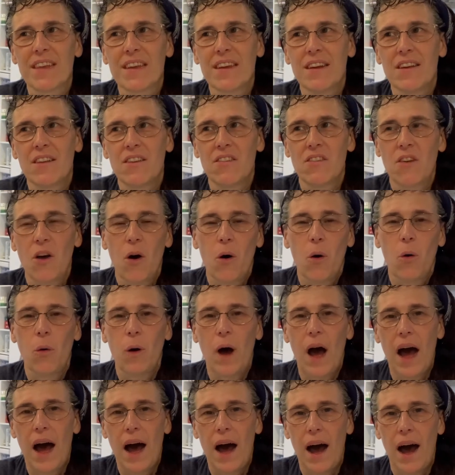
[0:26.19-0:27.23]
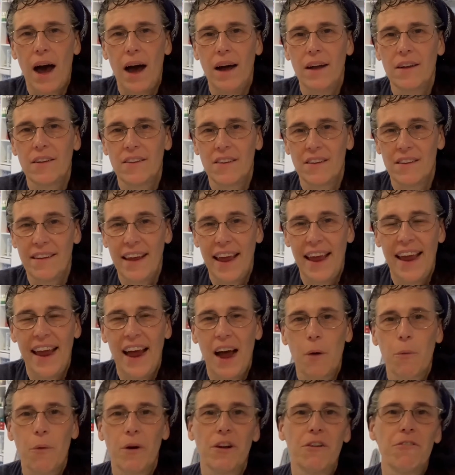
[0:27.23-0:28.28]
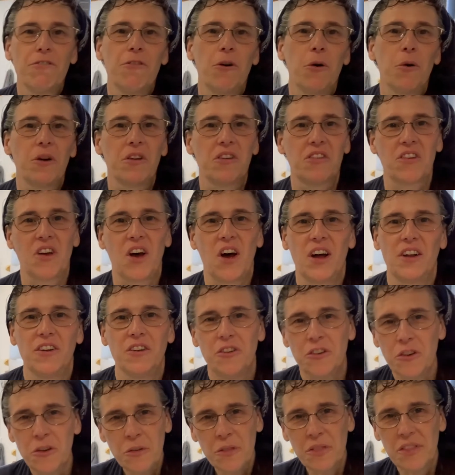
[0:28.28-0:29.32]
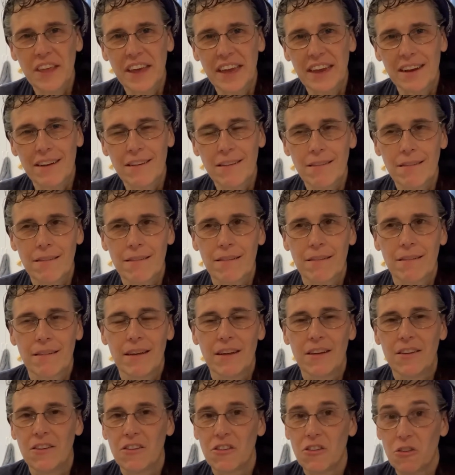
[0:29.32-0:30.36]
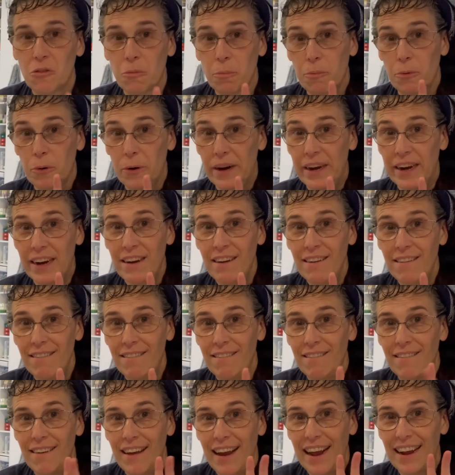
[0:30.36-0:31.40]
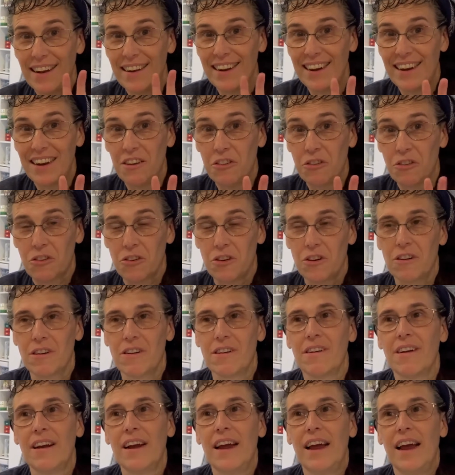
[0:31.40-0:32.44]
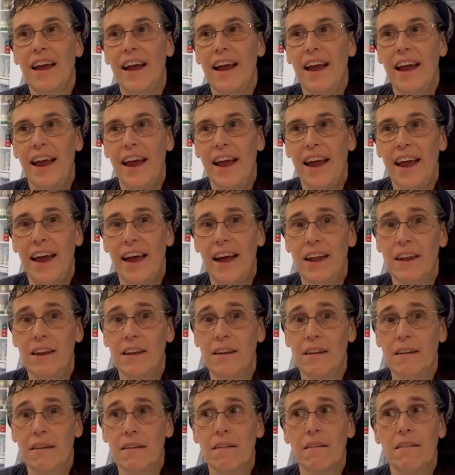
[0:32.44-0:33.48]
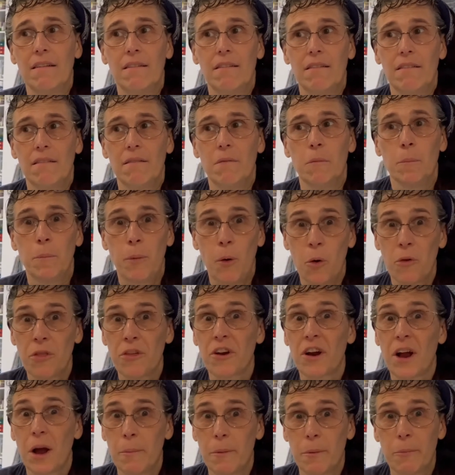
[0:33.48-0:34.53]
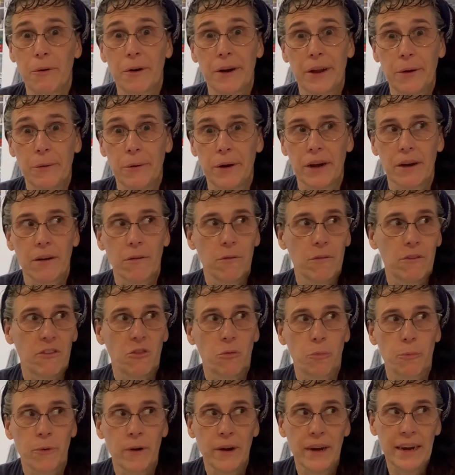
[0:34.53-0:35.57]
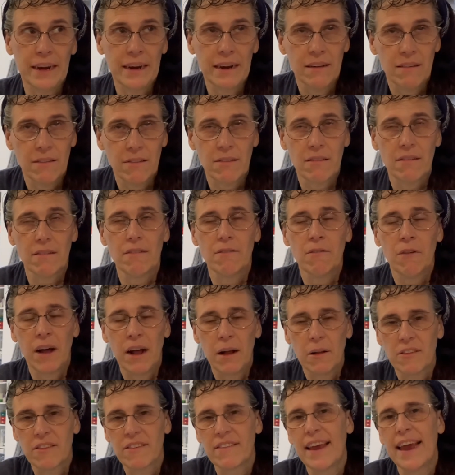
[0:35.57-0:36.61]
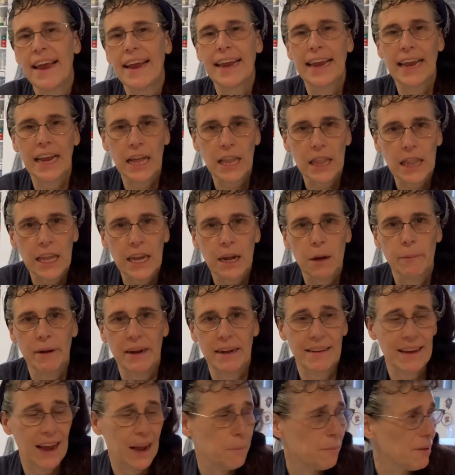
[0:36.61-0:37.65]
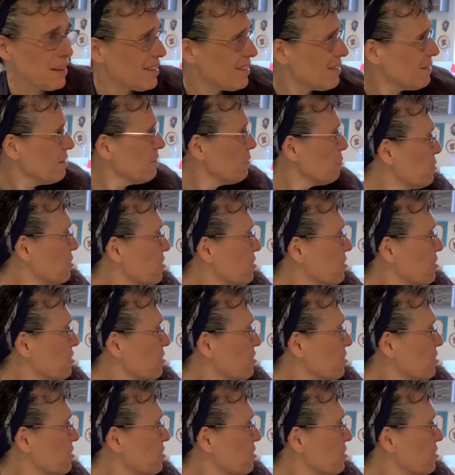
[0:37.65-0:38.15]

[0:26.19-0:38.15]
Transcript: so today I want to focus on two things, spring and Easter. And both are coming pretty quick. Spring is, well, it's taking a little bit of time. It was